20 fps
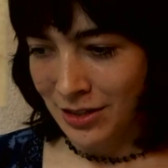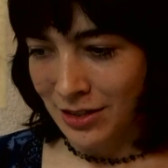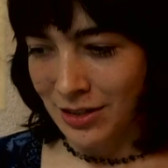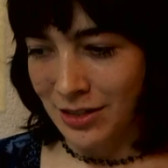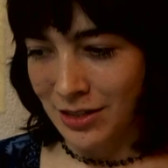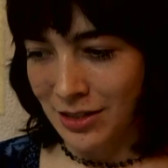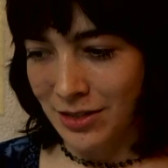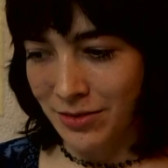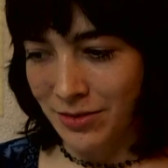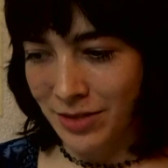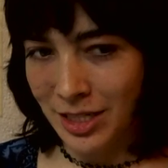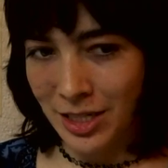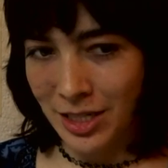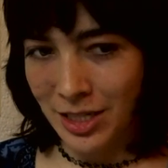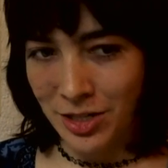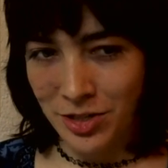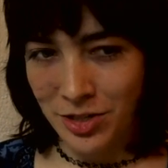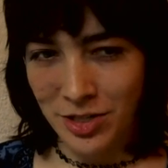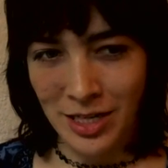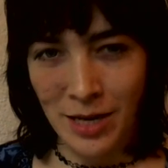It's really
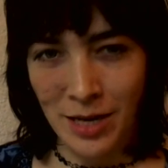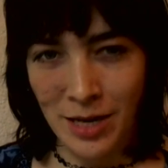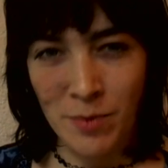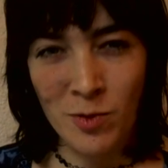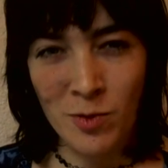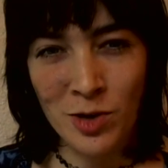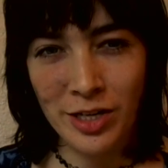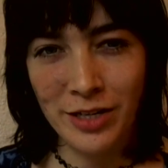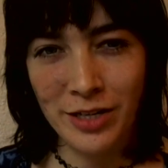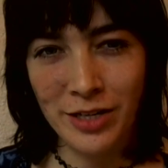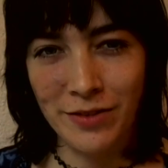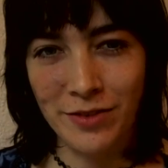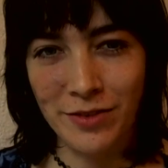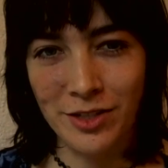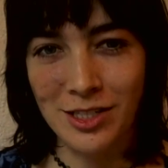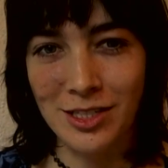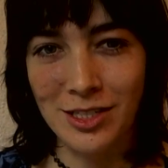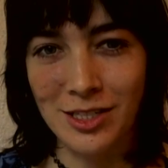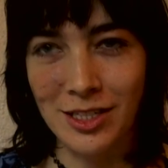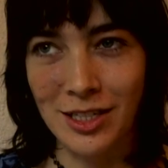interesting. I'm wondering if
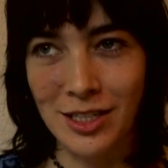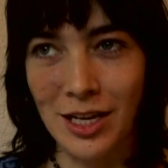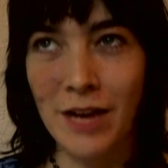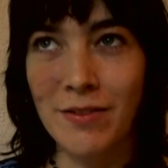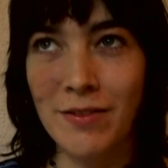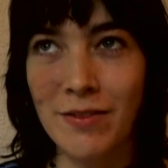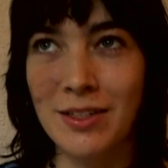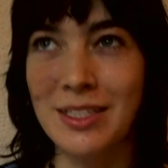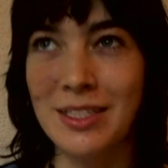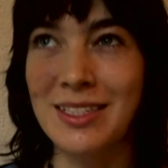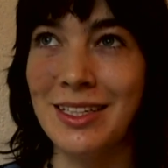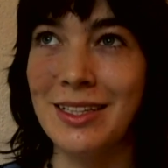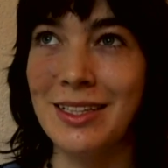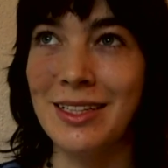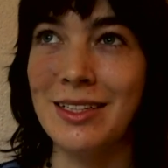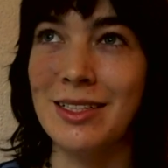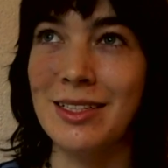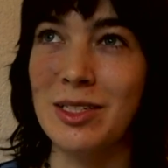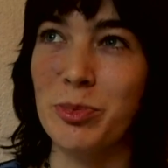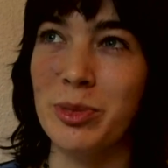there's like, I haven't
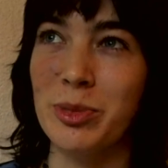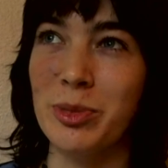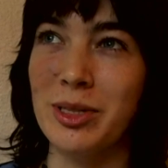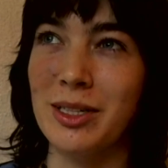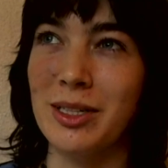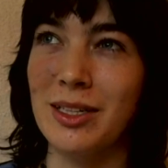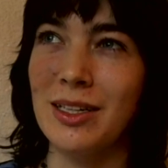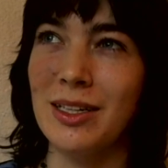seen this, but